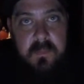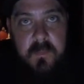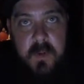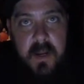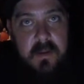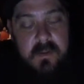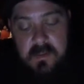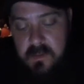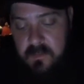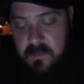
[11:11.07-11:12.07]

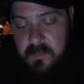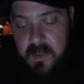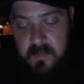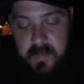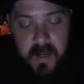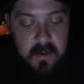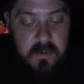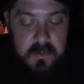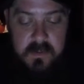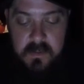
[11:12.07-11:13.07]
grounds and
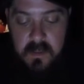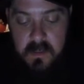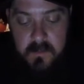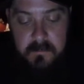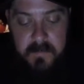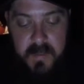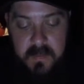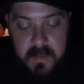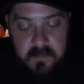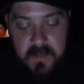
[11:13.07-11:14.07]
powers, and
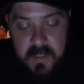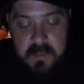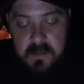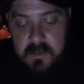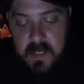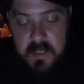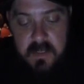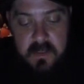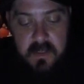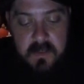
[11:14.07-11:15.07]
then if that's still not
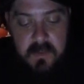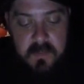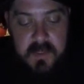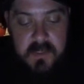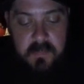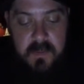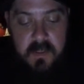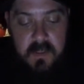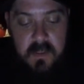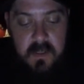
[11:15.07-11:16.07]
it, then it could be
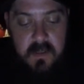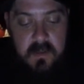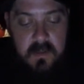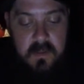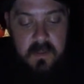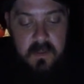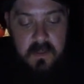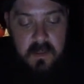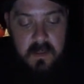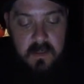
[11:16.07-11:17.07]
something in the
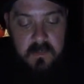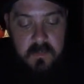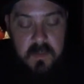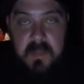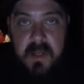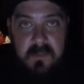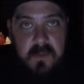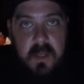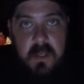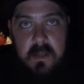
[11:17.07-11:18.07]
in beta
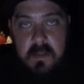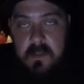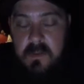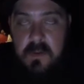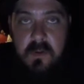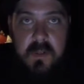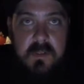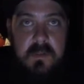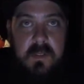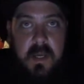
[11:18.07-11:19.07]
flight, and you can go into the